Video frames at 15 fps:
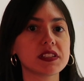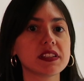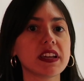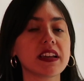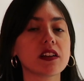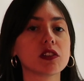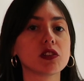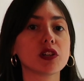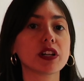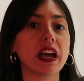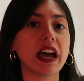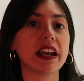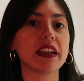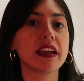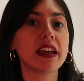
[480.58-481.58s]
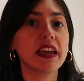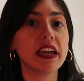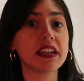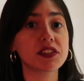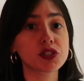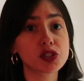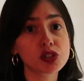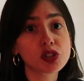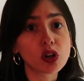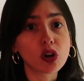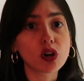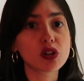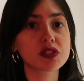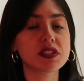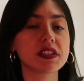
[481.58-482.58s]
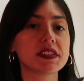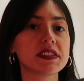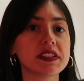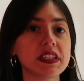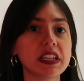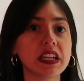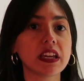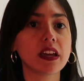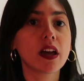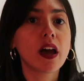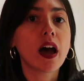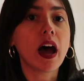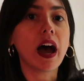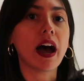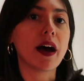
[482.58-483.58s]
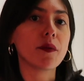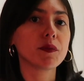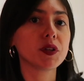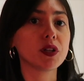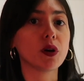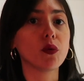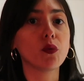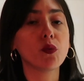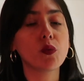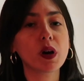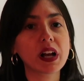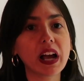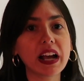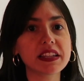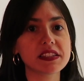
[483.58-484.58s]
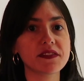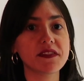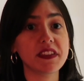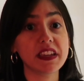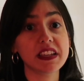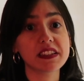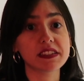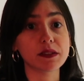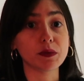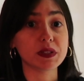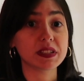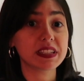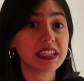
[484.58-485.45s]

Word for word: to take a look at its skull to see you know, what kinds of things it was